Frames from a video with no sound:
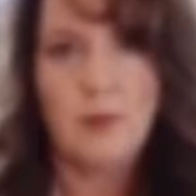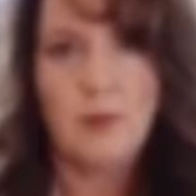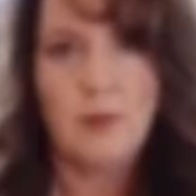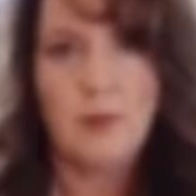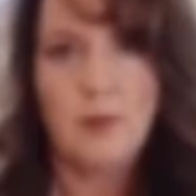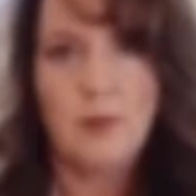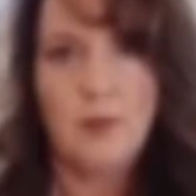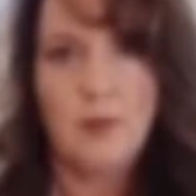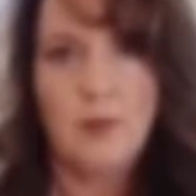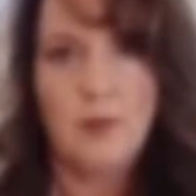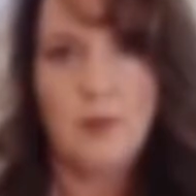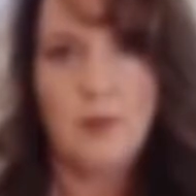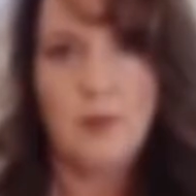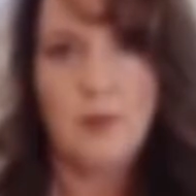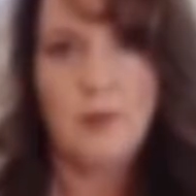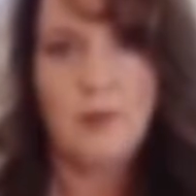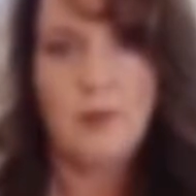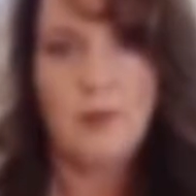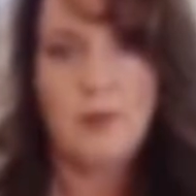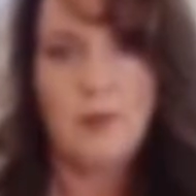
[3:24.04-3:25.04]

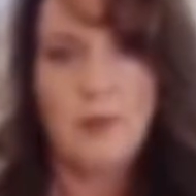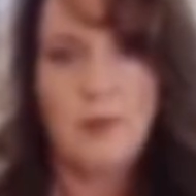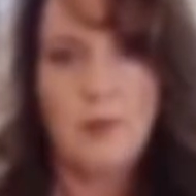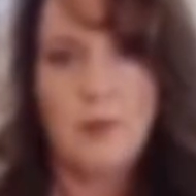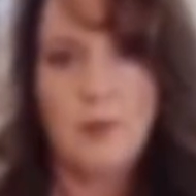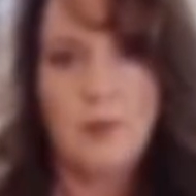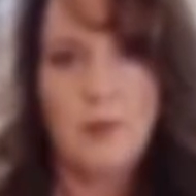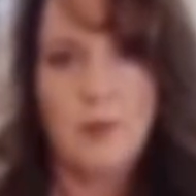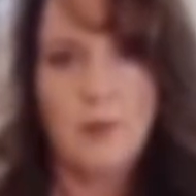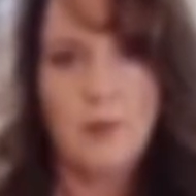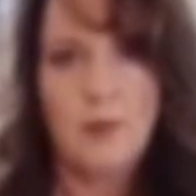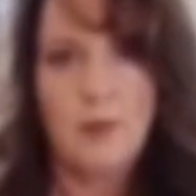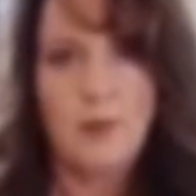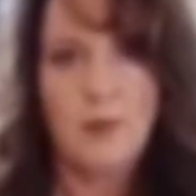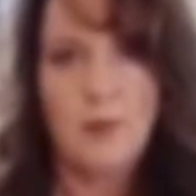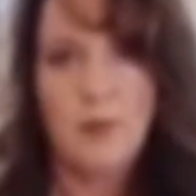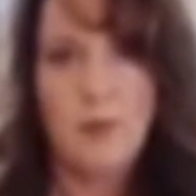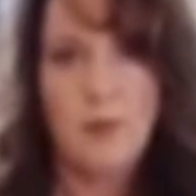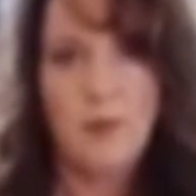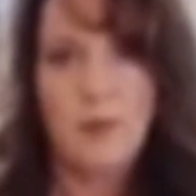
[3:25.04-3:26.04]

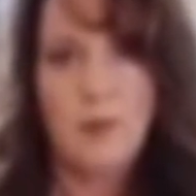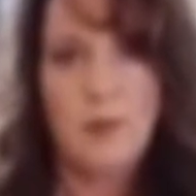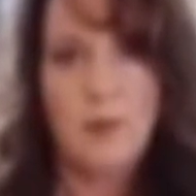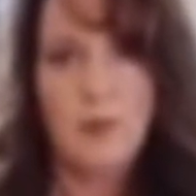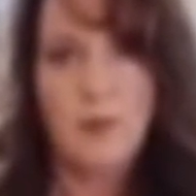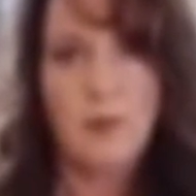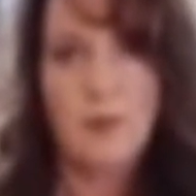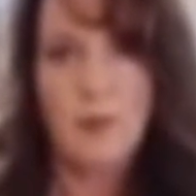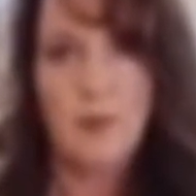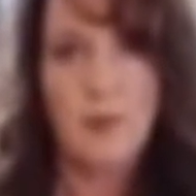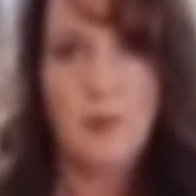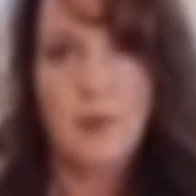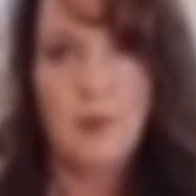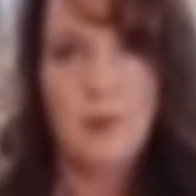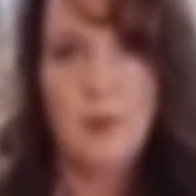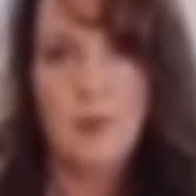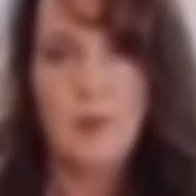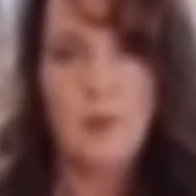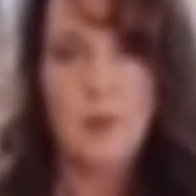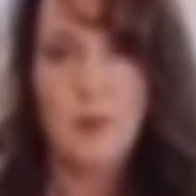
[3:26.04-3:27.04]

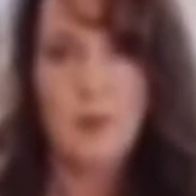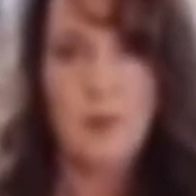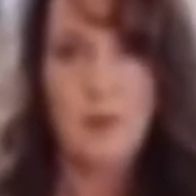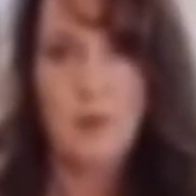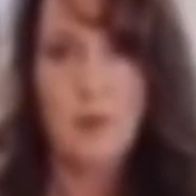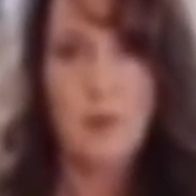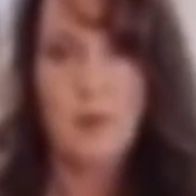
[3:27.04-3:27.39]
[no speech]